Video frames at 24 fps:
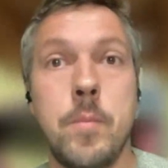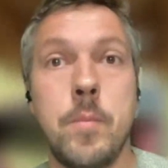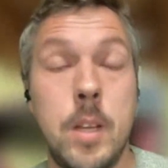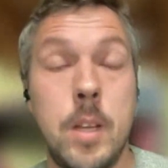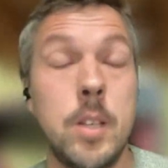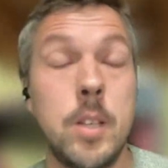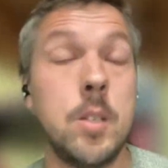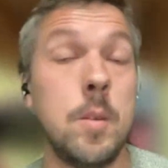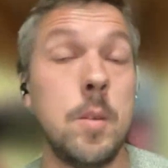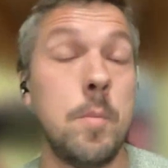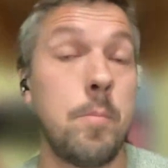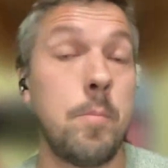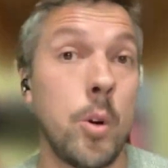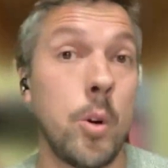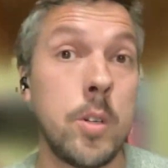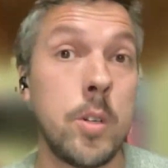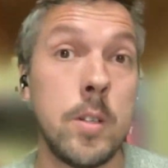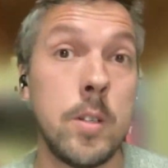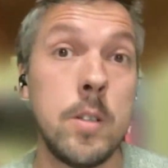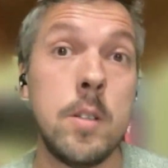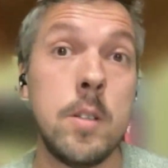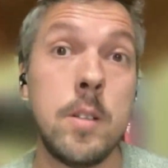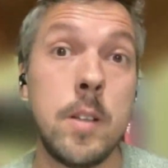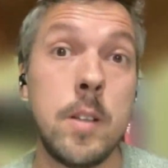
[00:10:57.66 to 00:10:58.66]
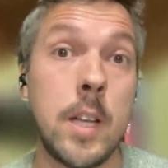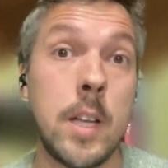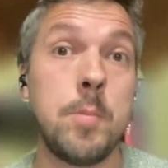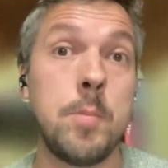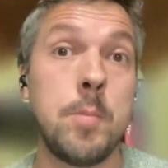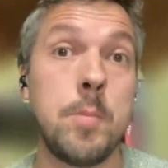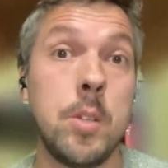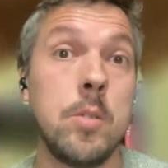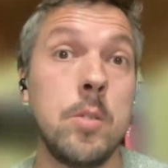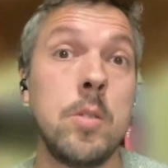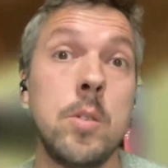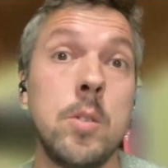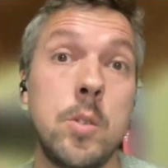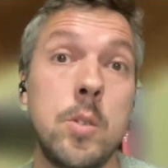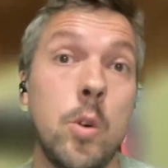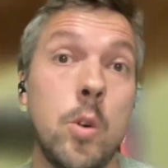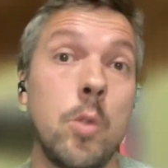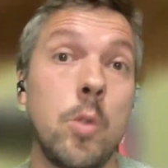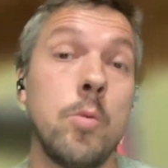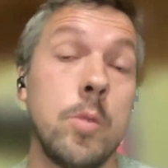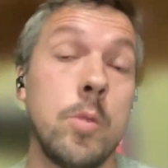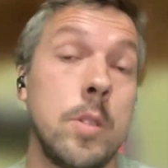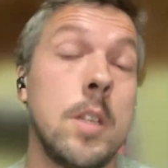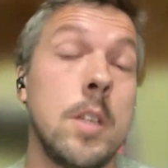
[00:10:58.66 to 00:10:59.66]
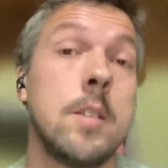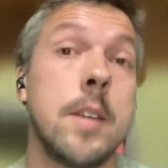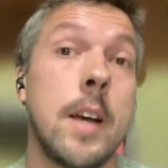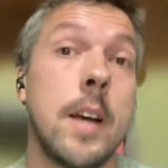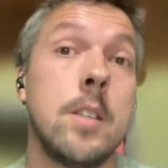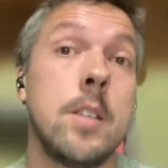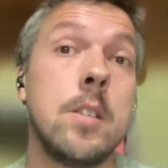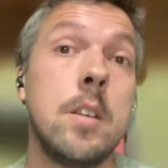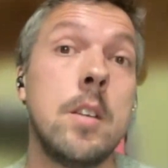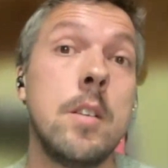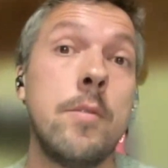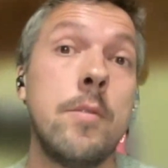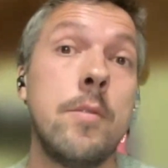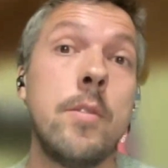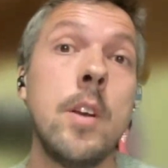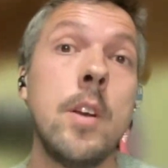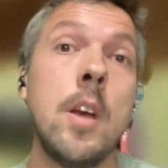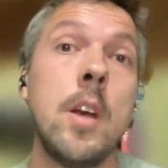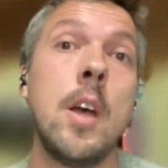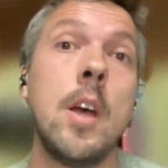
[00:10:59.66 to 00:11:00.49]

is important, has been shown decisive,